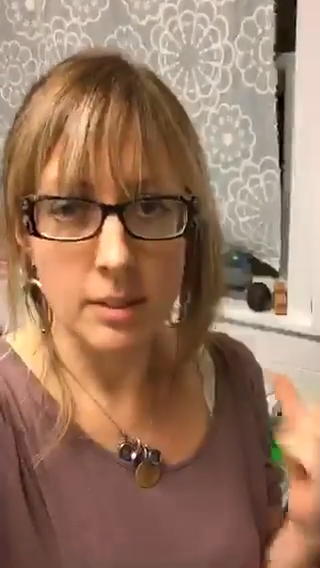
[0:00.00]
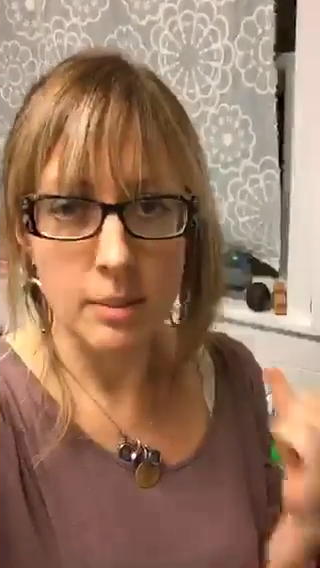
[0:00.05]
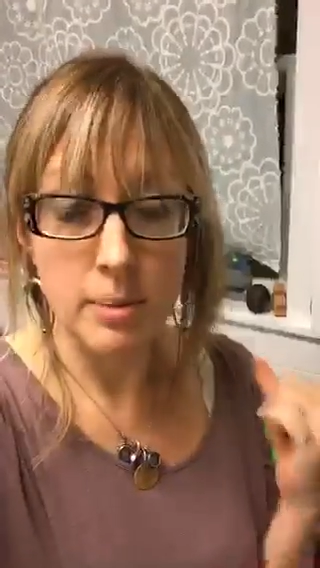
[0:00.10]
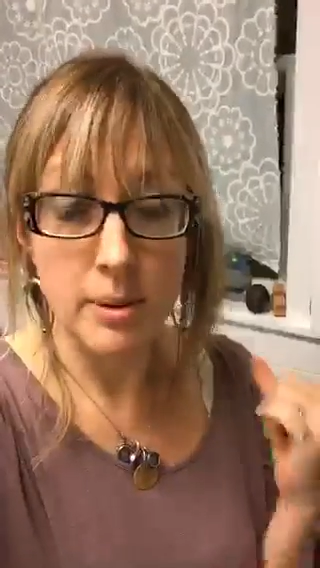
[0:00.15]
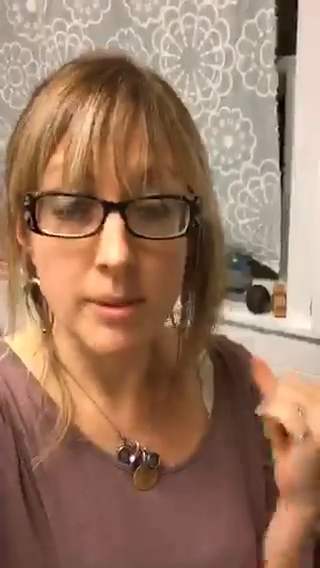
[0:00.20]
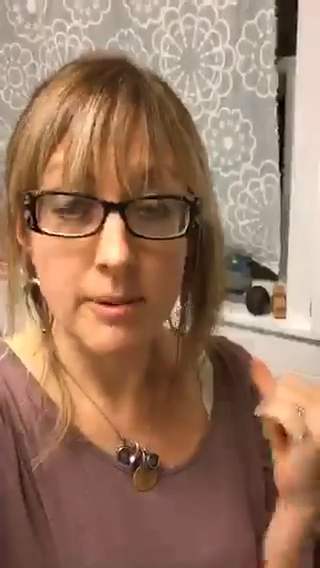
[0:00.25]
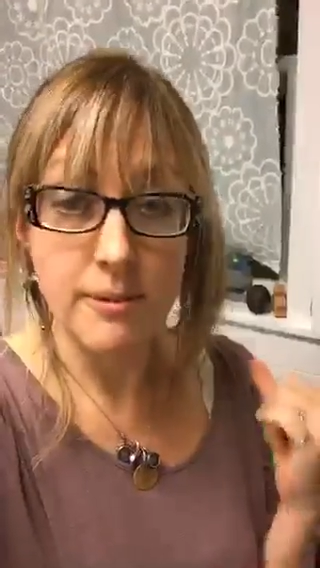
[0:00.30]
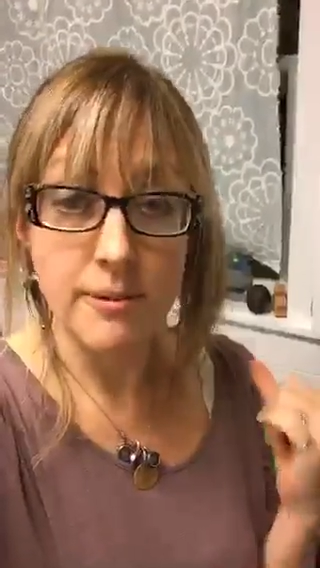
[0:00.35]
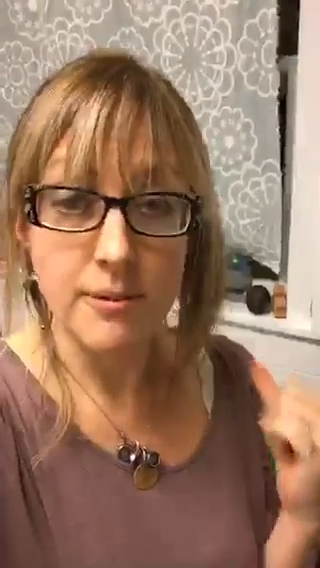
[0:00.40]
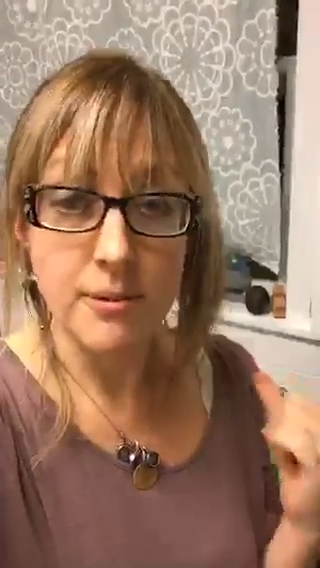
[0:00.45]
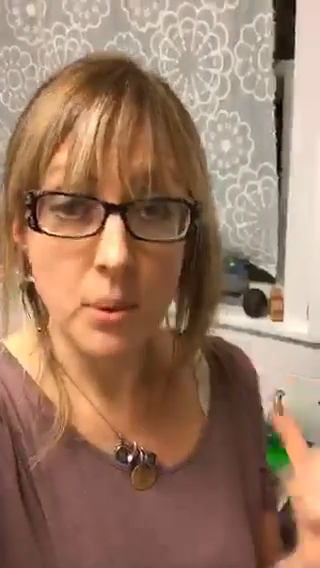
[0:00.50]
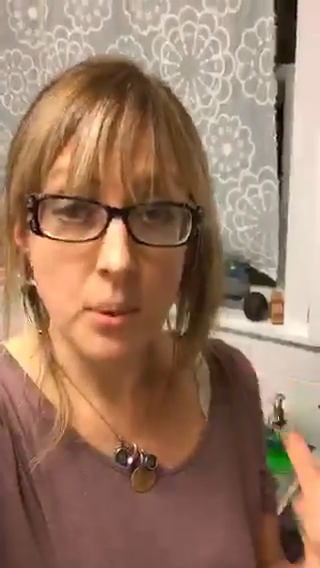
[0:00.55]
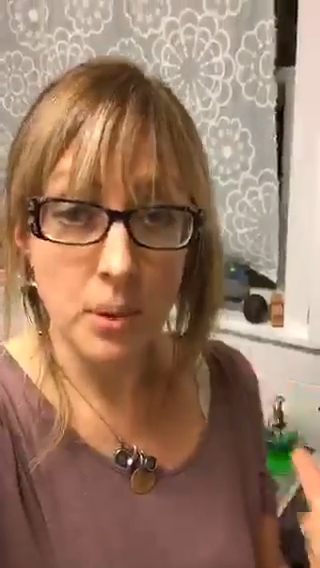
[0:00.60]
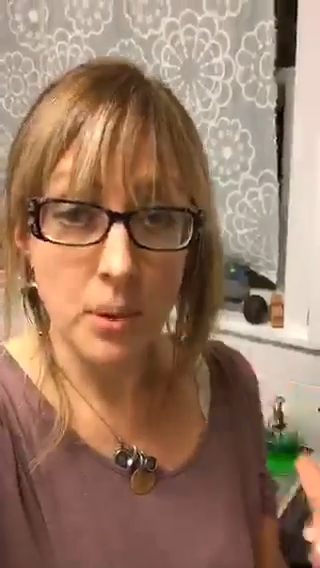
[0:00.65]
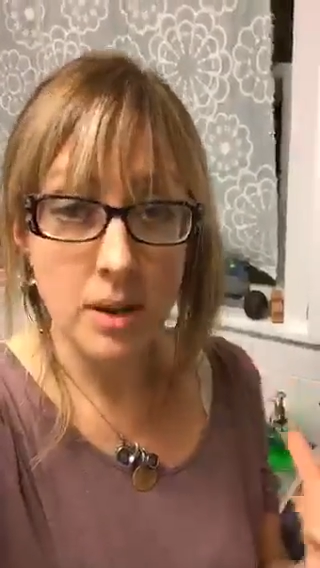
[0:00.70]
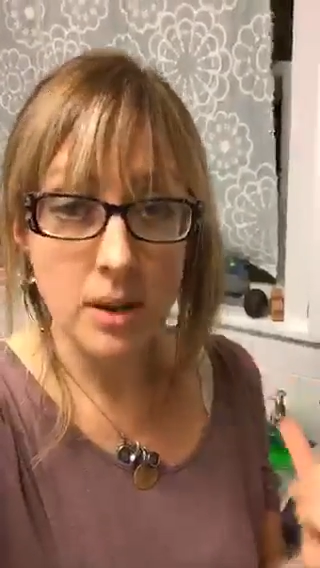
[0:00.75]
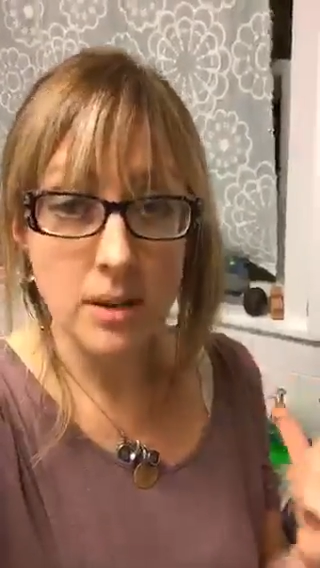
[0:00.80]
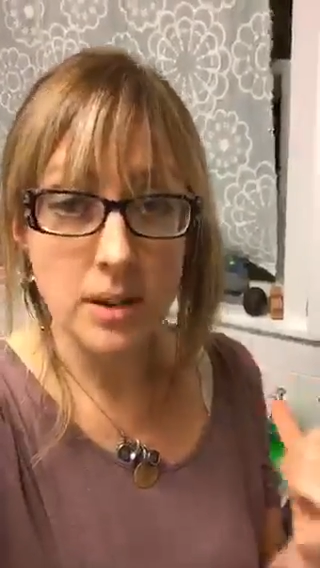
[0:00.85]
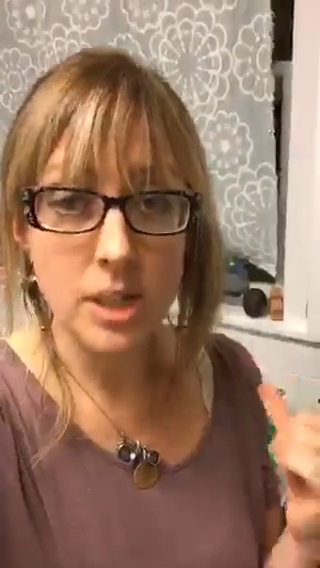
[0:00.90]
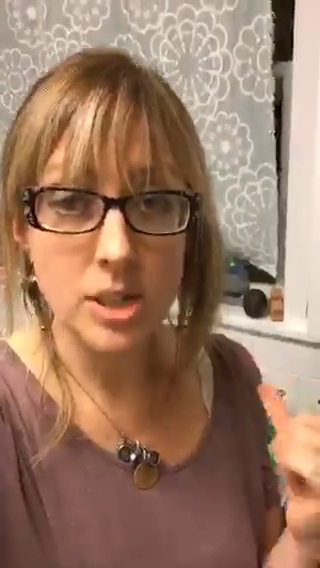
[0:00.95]

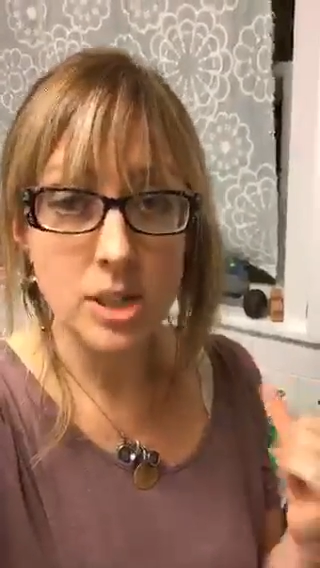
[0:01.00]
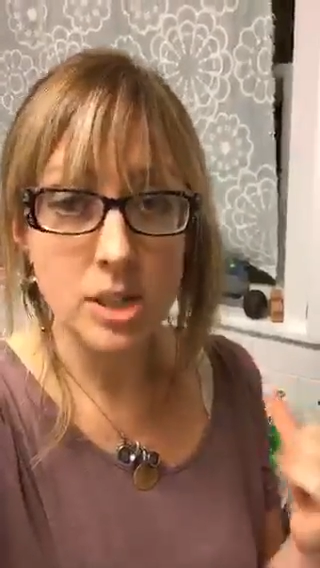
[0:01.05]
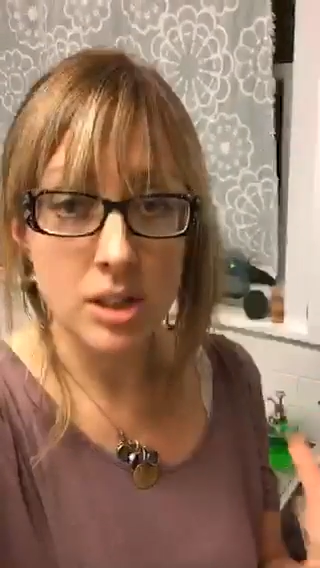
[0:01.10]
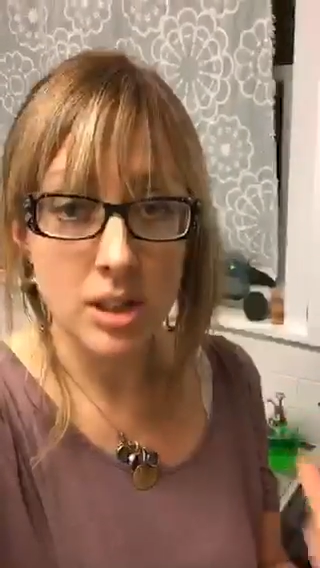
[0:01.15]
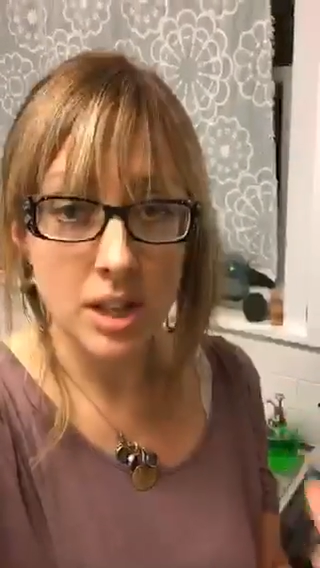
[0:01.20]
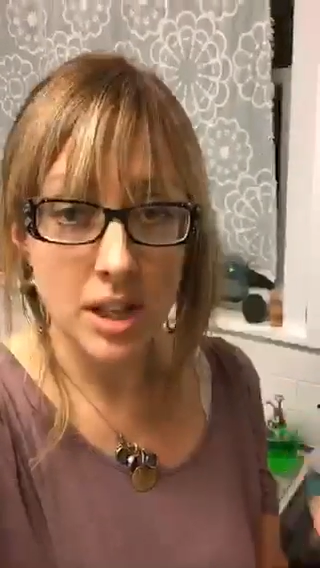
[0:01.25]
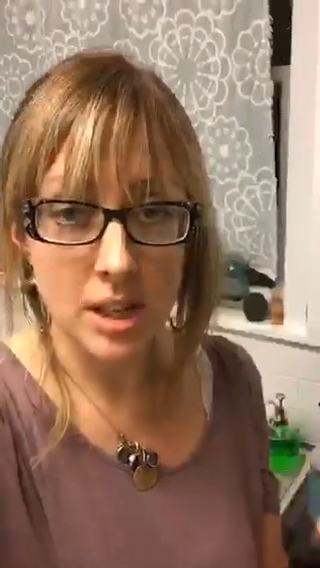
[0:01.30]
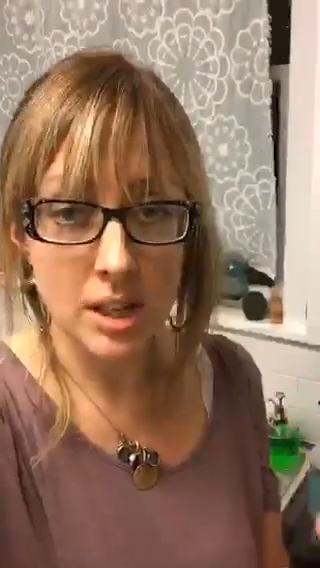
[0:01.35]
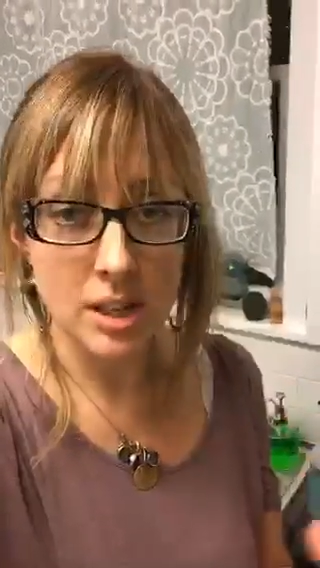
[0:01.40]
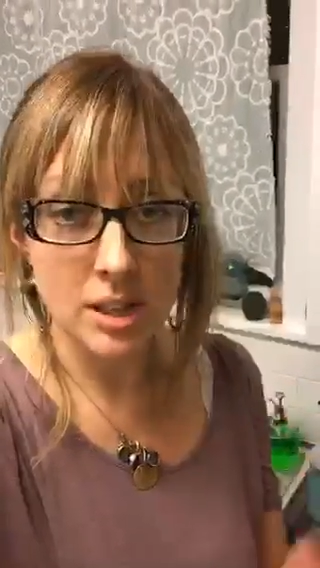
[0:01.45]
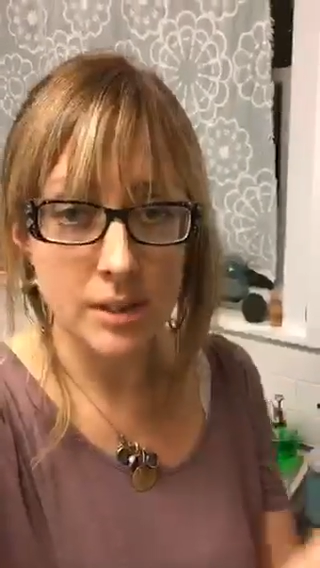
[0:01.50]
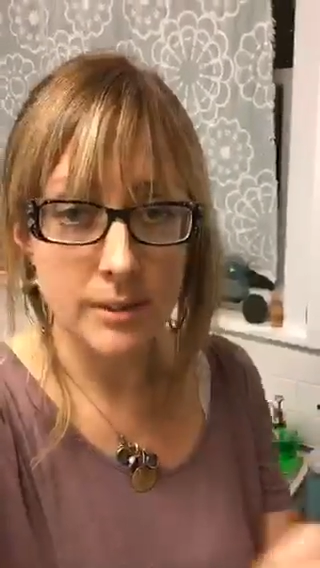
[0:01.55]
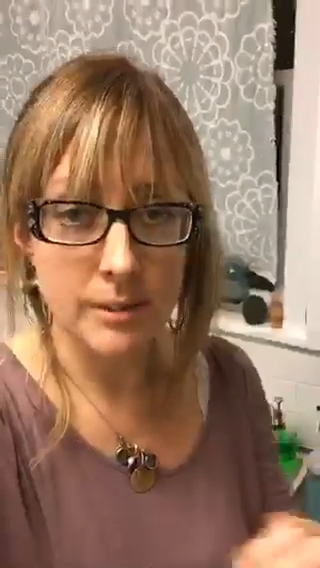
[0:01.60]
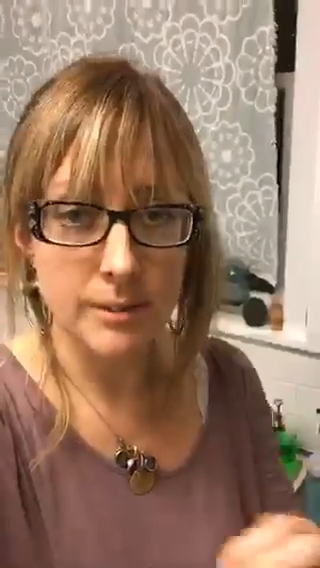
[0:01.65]
before they turn into